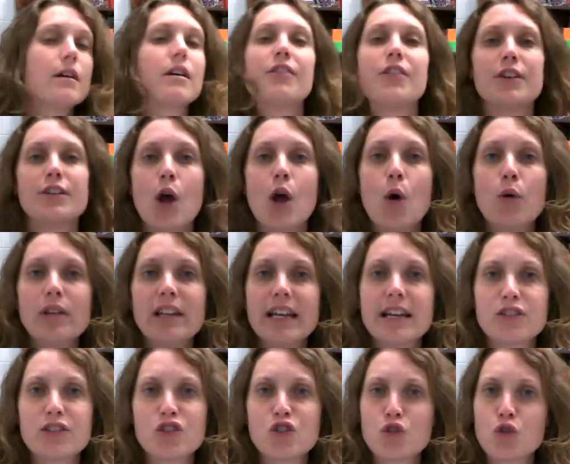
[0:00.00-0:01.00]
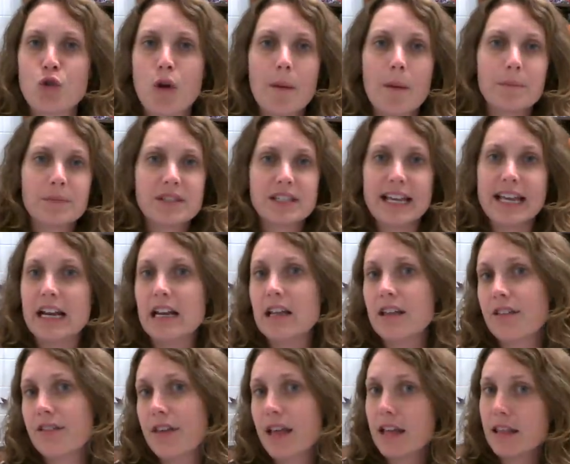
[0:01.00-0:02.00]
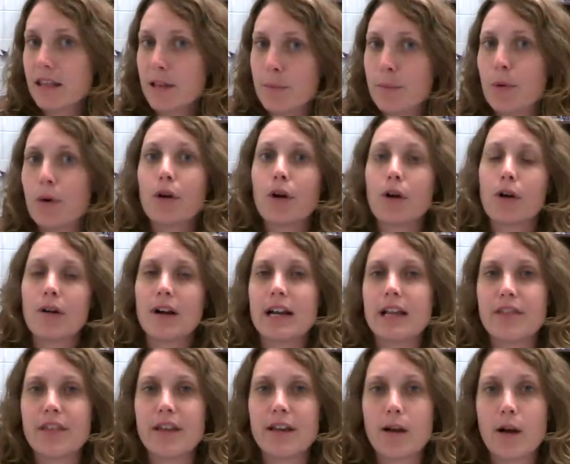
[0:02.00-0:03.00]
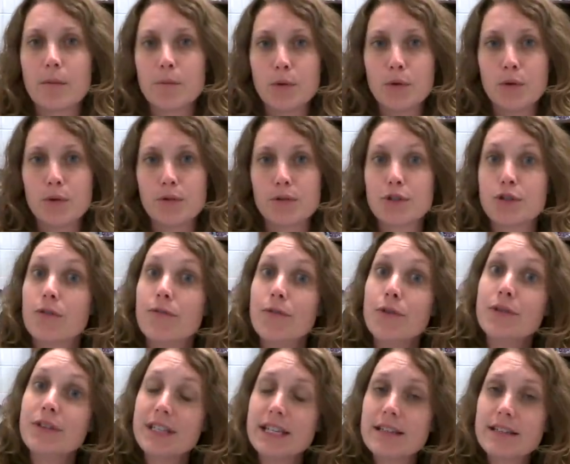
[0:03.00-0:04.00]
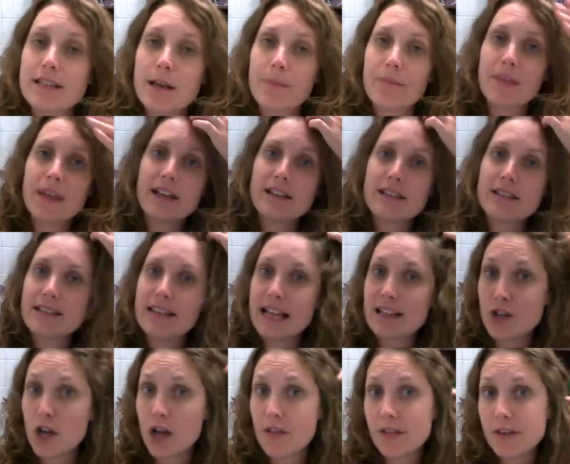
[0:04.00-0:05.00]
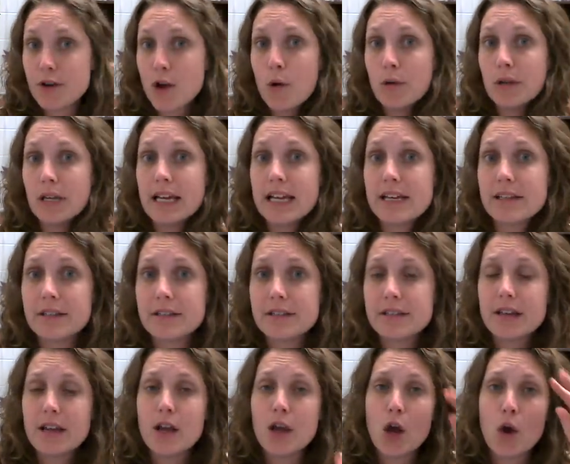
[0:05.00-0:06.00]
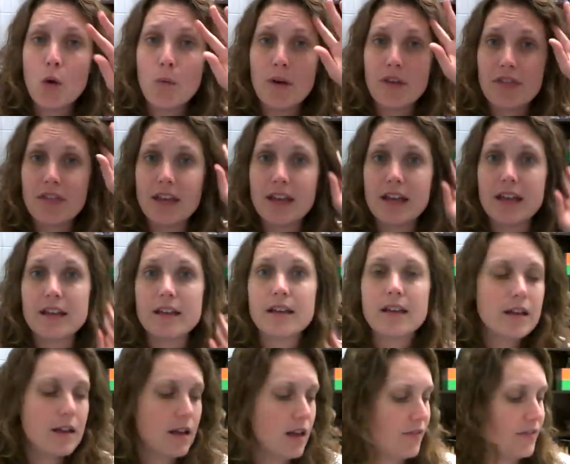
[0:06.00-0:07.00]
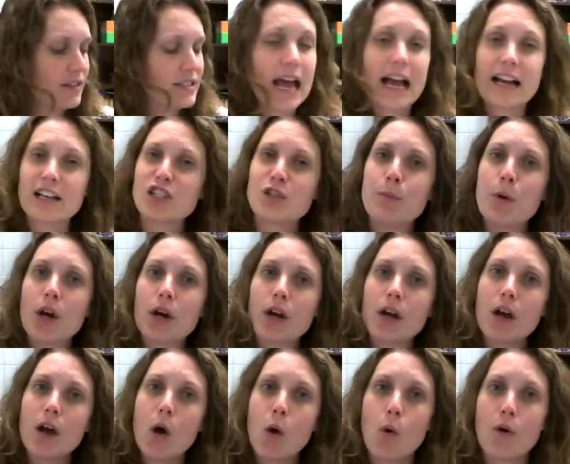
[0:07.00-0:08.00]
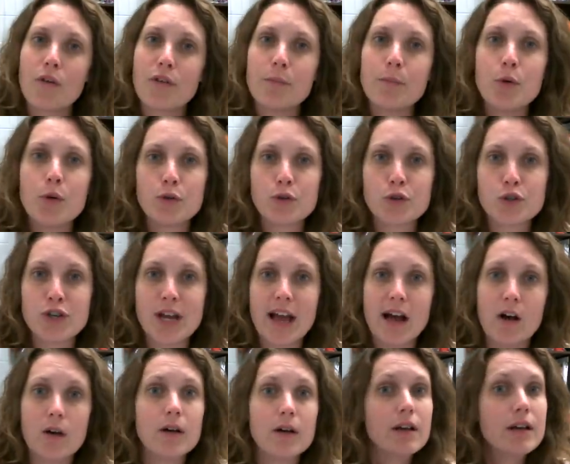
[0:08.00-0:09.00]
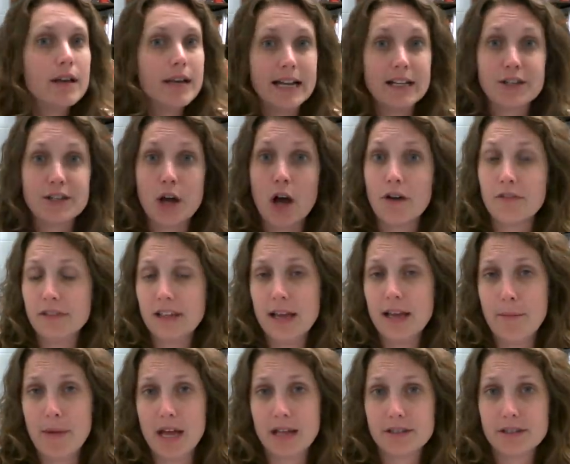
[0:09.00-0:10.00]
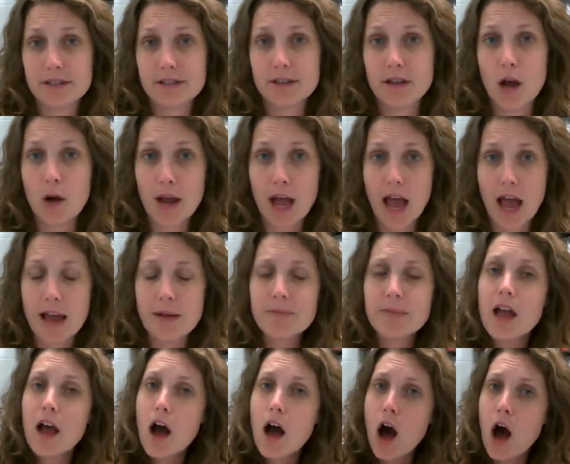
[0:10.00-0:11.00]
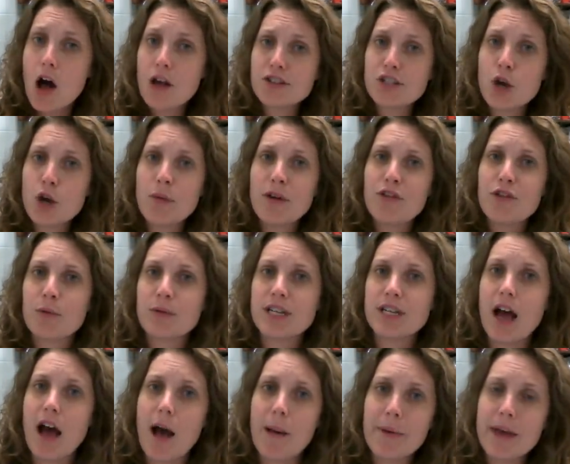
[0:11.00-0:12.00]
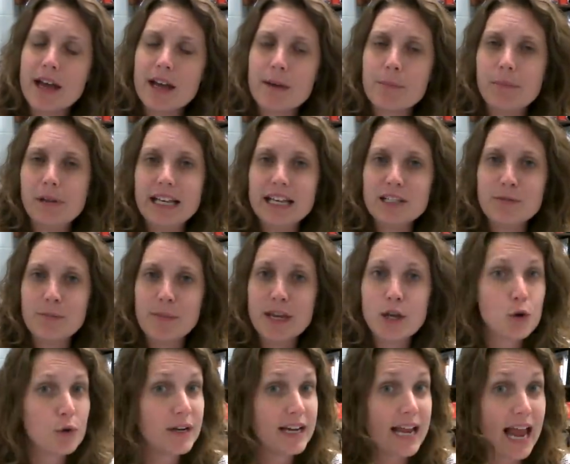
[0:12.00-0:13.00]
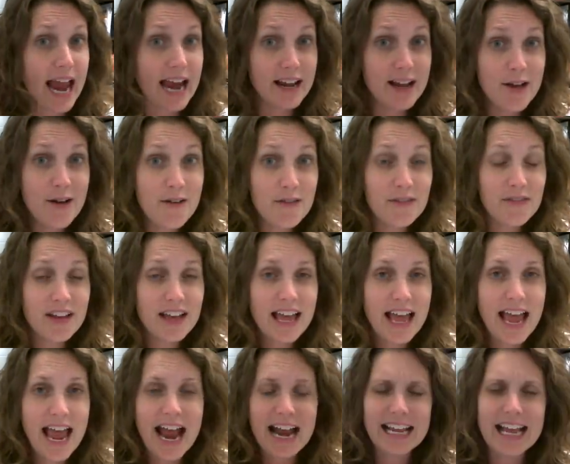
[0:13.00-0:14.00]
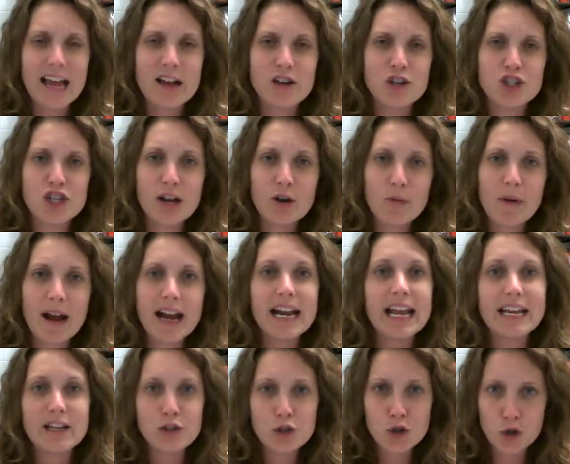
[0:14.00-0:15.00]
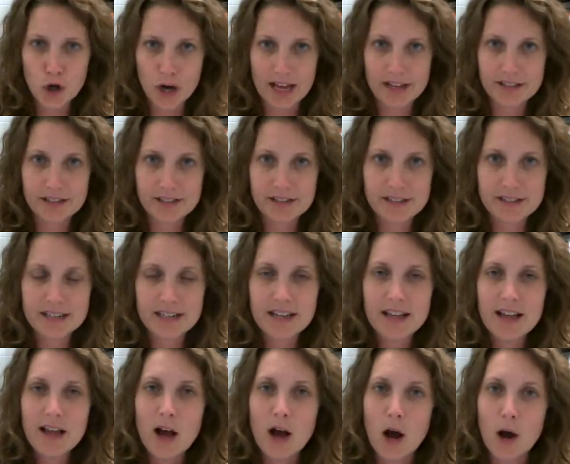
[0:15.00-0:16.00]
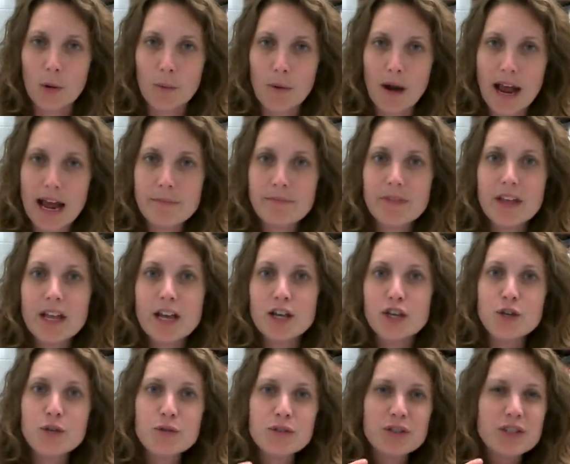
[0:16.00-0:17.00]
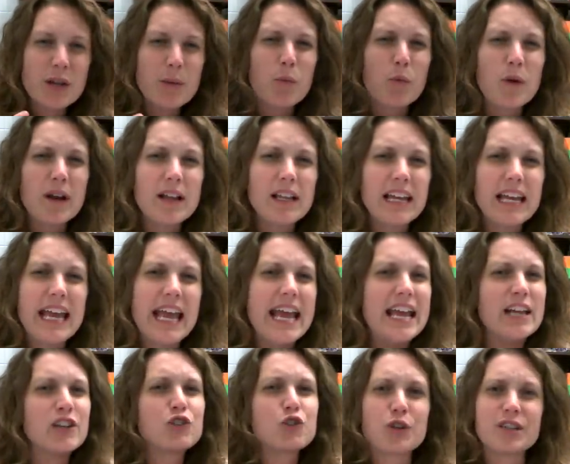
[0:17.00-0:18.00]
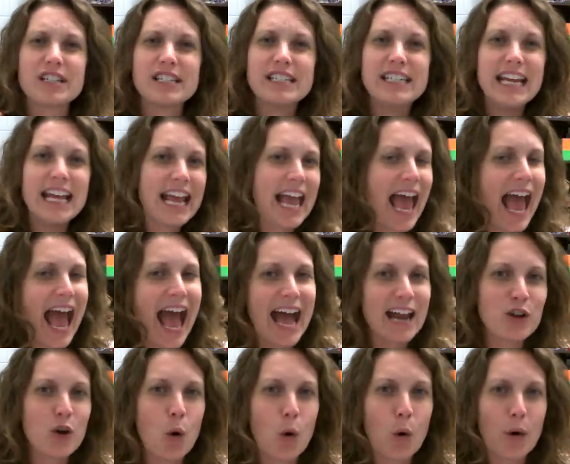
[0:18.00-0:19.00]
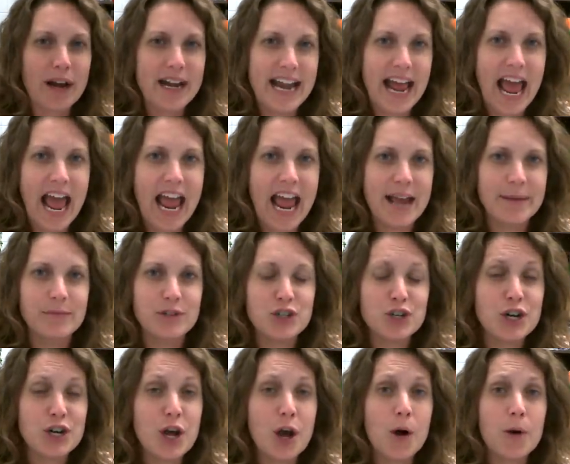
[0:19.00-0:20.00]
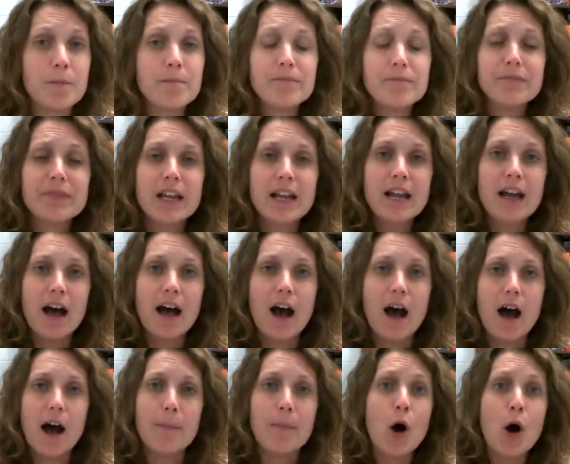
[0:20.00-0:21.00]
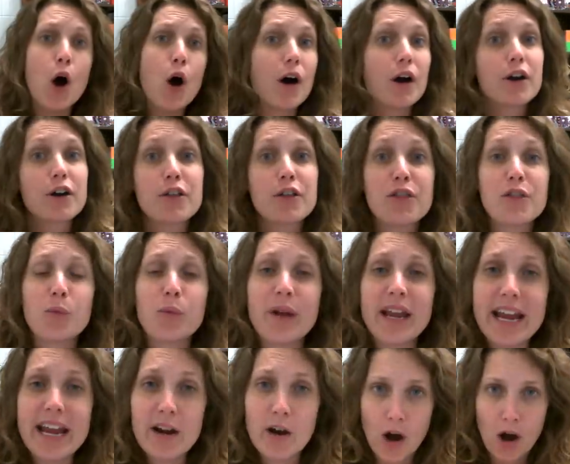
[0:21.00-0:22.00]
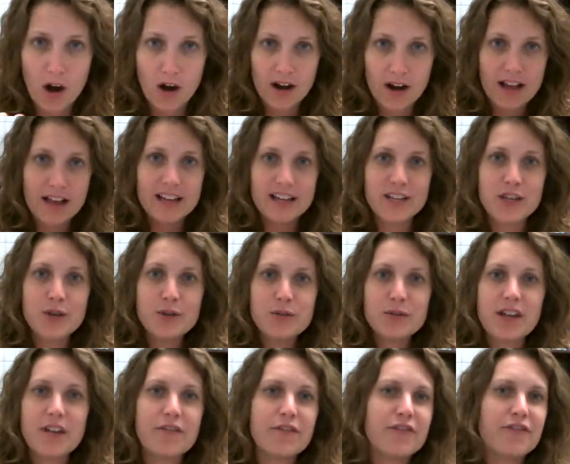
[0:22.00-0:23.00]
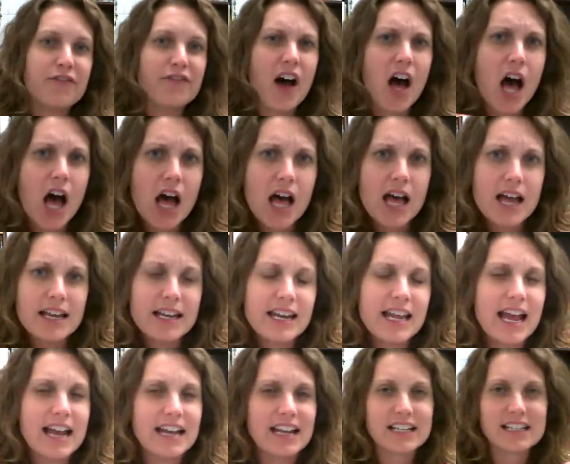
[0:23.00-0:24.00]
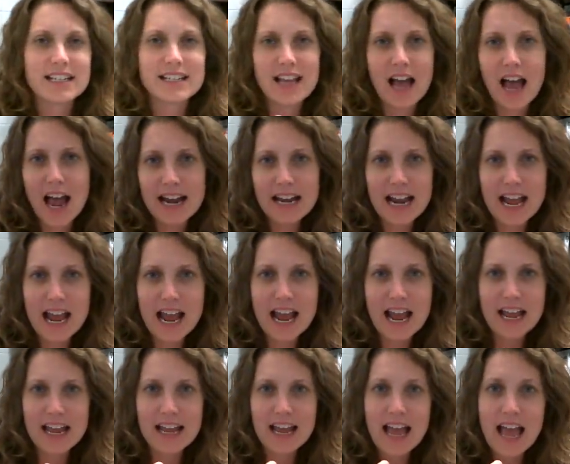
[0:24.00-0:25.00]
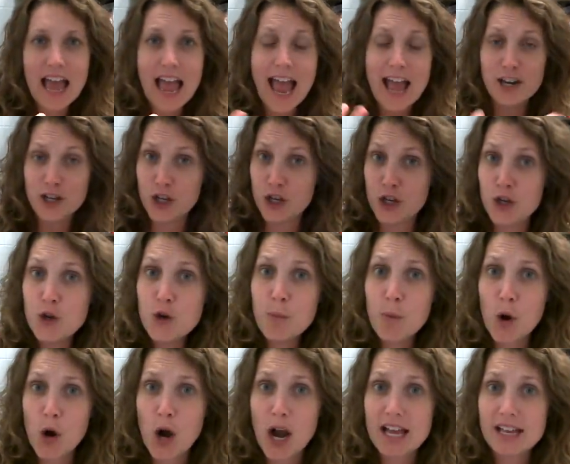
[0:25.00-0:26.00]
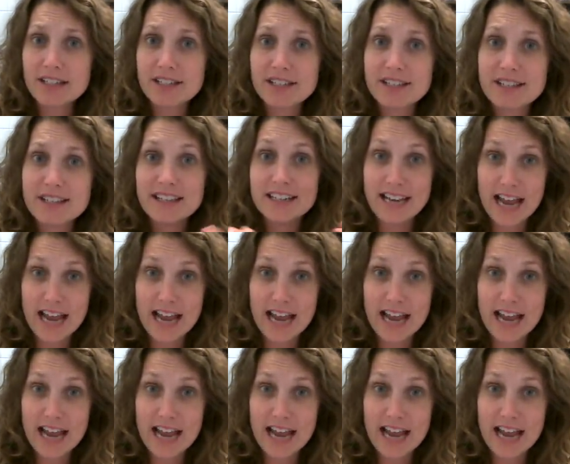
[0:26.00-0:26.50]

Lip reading: The no list trumps anything in the book or anything on Moodle. So if you see something that's on the no list within the textbook or the Moodle shell, it's off limits, okay? Also with your topic, please be creative and again, generate interest, all right? Use some really interesting category names, you know, hook the reader. Use fun and exciting and humorous